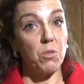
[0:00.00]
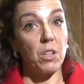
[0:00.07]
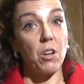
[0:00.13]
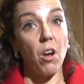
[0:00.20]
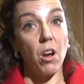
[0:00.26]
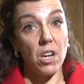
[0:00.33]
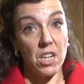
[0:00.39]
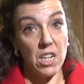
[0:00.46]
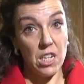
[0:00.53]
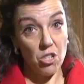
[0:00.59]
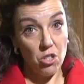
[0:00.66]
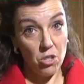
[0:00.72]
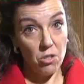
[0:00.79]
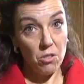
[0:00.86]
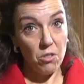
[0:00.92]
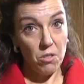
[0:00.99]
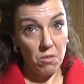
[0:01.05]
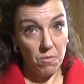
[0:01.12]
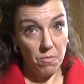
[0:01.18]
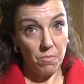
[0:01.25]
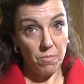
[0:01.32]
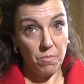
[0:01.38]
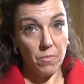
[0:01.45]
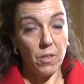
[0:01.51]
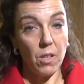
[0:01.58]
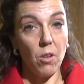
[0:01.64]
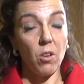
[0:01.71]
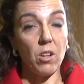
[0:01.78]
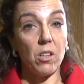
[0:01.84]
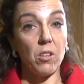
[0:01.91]
recognition,
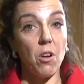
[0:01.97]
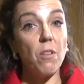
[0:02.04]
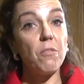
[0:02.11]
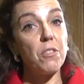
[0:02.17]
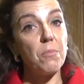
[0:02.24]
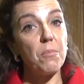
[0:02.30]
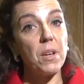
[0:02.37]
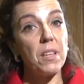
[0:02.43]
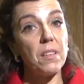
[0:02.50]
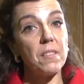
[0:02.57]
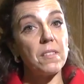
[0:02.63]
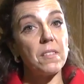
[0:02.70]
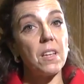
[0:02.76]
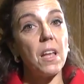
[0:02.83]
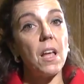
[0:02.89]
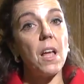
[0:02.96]
local governments,